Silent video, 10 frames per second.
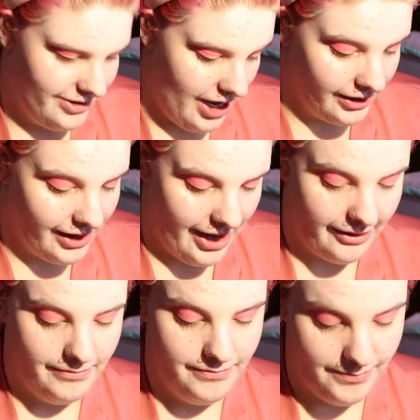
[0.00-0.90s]
And
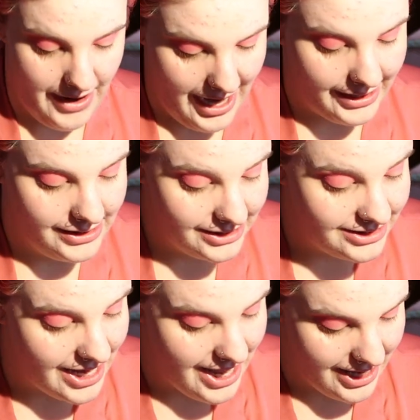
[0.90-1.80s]
like back in
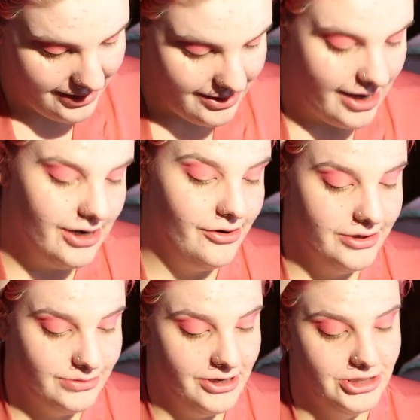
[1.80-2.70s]
the day, I
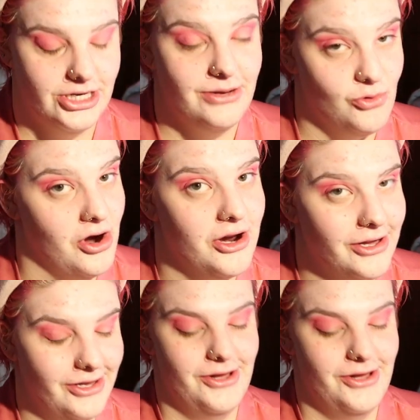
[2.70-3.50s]
don't as much anymore,